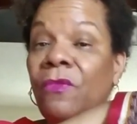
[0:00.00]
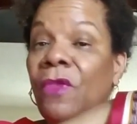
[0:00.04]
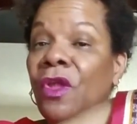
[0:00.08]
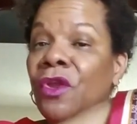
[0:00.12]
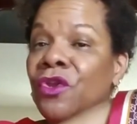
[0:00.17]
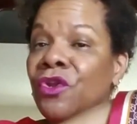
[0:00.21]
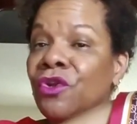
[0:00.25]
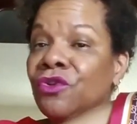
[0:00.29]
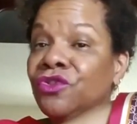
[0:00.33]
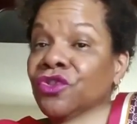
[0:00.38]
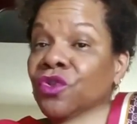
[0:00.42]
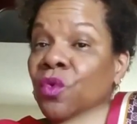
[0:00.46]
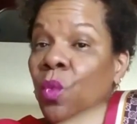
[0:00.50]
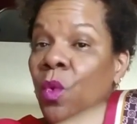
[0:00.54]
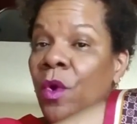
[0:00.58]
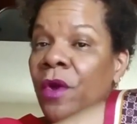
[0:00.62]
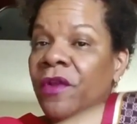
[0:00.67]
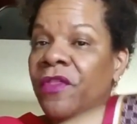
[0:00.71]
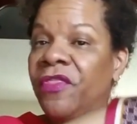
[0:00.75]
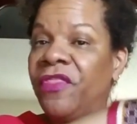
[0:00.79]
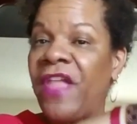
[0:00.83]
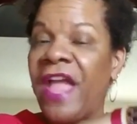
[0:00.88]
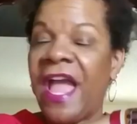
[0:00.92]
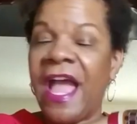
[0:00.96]
you know, to wear
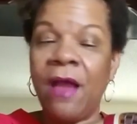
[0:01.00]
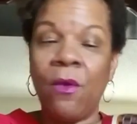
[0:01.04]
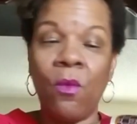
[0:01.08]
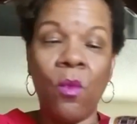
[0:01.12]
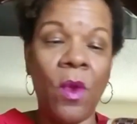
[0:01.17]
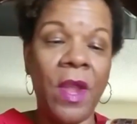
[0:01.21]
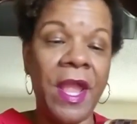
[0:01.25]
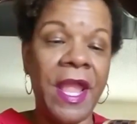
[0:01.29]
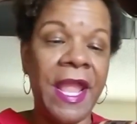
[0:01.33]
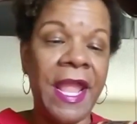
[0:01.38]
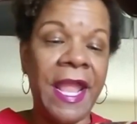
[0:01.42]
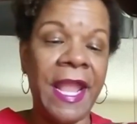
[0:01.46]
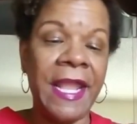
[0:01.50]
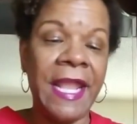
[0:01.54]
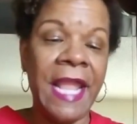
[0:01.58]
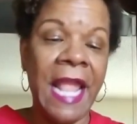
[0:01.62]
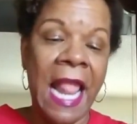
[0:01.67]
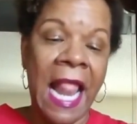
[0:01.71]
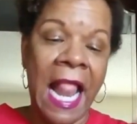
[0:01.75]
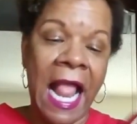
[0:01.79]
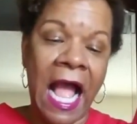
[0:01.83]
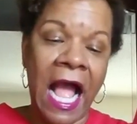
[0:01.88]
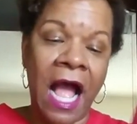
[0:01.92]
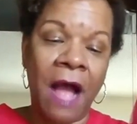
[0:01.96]
it that way.
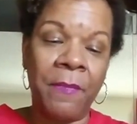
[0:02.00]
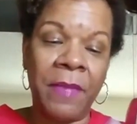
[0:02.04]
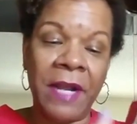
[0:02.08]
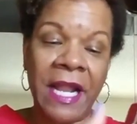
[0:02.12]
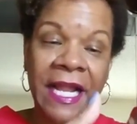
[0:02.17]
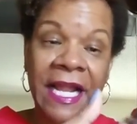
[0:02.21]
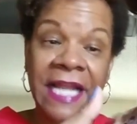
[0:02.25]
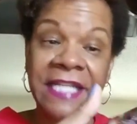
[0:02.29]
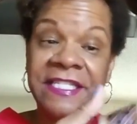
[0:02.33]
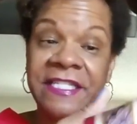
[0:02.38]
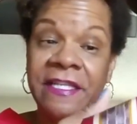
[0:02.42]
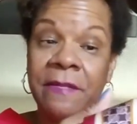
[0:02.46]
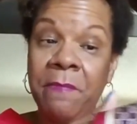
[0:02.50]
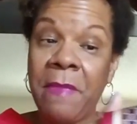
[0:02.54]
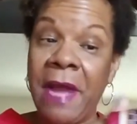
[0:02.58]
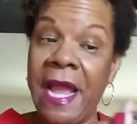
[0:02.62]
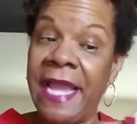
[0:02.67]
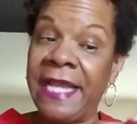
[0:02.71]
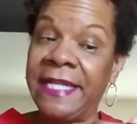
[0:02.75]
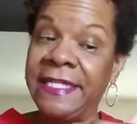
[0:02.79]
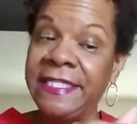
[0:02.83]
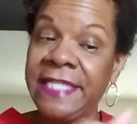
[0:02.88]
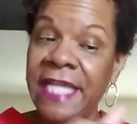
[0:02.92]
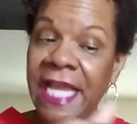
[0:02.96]
Uh, but like I said,
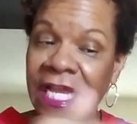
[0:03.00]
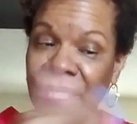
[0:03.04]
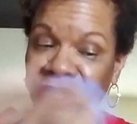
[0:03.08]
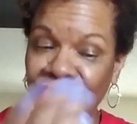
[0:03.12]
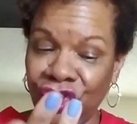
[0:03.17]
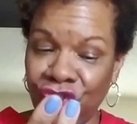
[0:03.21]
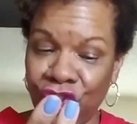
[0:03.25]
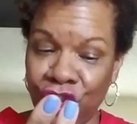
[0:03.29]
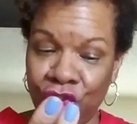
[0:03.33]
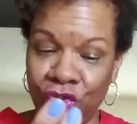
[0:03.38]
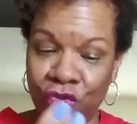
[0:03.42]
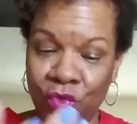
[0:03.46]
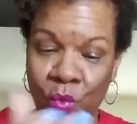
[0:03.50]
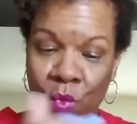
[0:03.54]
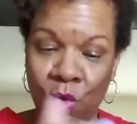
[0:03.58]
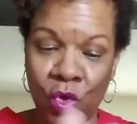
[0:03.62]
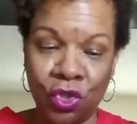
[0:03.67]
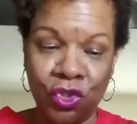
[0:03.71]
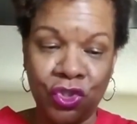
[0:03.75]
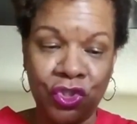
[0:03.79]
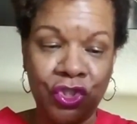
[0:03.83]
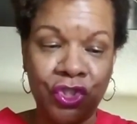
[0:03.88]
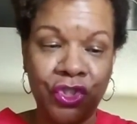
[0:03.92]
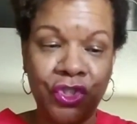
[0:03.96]
my intentions
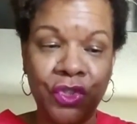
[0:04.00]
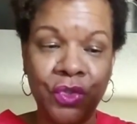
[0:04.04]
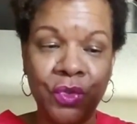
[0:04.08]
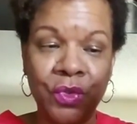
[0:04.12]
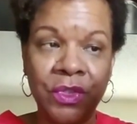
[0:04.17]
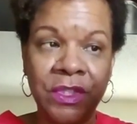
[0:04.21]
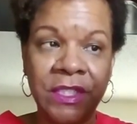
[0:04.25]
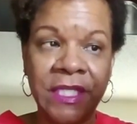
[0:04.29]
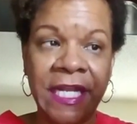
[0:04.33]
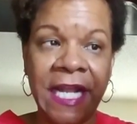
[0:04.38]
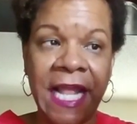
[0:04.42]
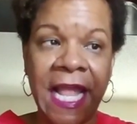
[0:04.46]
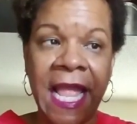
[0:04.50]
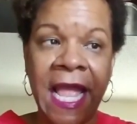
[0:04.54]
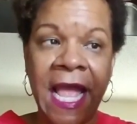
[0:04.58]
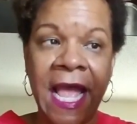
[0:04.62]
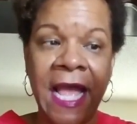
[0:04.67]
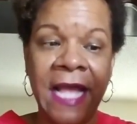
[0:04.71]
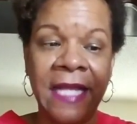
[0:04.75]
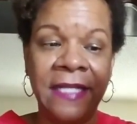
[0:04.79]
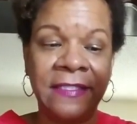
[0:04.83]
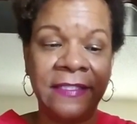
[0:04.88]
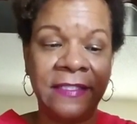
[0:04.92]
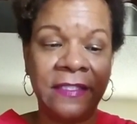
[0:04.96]
were to use it
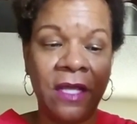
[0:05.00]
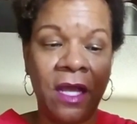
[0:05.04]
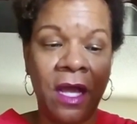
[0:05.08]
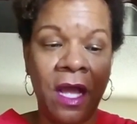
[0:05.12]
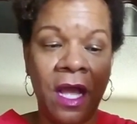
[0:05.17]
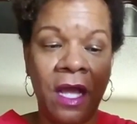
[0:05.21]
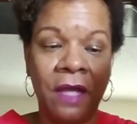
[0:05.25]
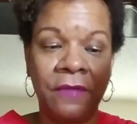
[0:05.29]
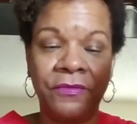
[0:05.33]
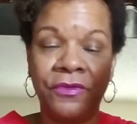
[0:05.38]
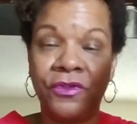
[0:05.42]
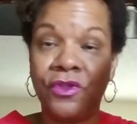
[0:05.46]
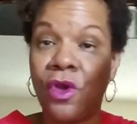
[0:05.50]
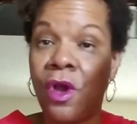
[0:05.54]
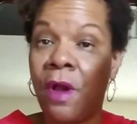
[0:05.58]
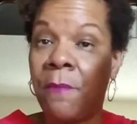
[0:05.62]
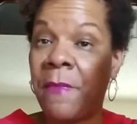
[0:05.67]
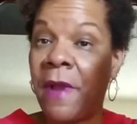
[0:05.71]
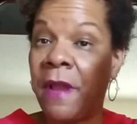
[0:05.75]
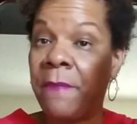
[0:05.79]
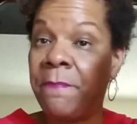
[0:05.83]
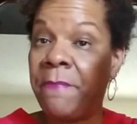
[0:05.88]
as uh, on my